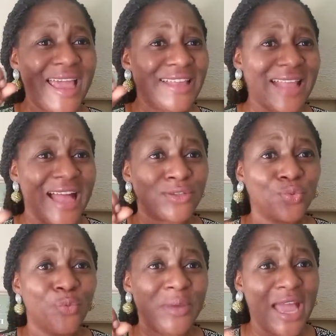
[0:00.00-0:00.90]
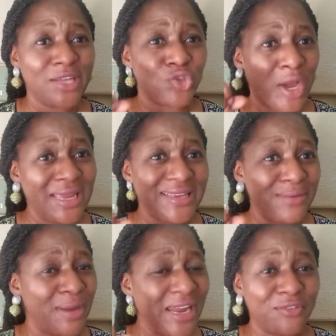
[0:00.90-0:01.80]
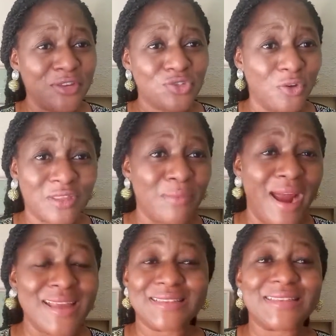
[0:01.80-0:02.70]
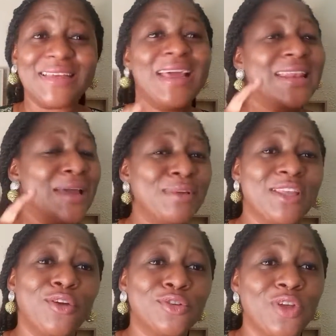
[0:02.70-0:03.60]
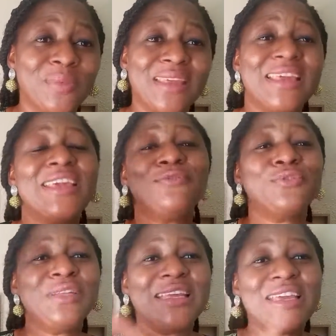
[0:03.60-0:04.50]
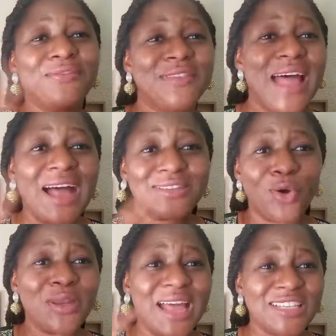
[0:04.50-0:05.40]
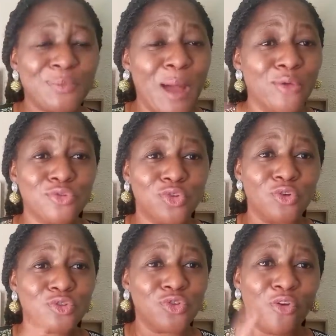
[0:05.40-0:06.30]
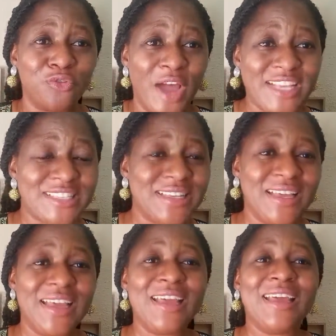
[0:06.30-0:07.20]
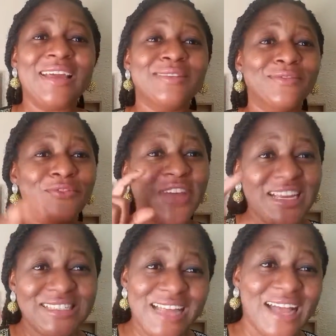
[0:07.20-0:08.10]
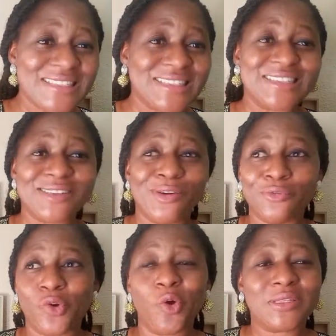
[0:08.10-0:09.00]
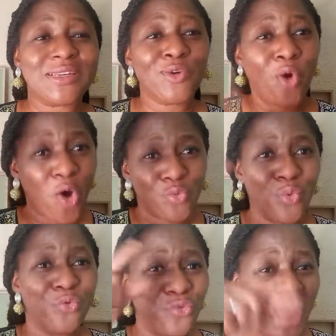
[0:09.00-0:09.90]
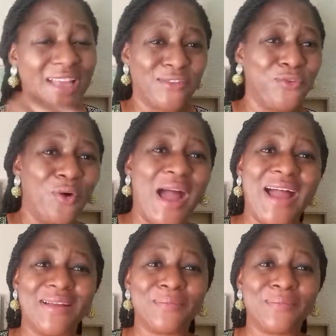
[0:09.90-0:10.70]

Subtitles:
that will be enjoying the benefit of the marriage. See, let me tell you something. Even if that other spouse does not fight, vengeance is of God. God will fight for her,